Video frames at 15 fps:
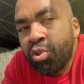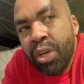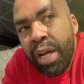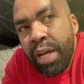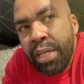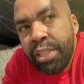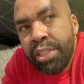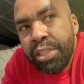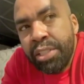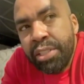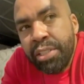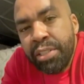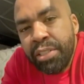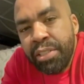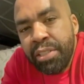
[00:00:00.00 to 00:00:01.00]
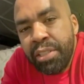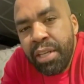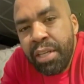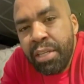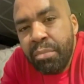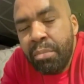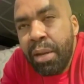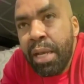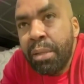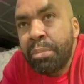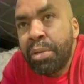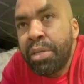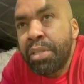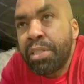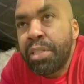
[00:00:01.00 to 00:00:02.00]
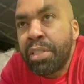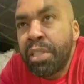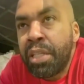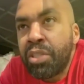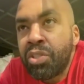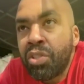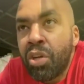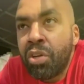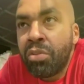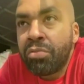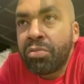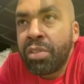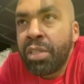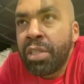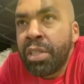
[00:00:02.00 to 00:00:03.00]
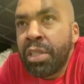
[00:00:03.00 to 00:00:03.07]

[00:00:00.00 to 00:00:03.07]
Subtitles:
trash any black person that sort of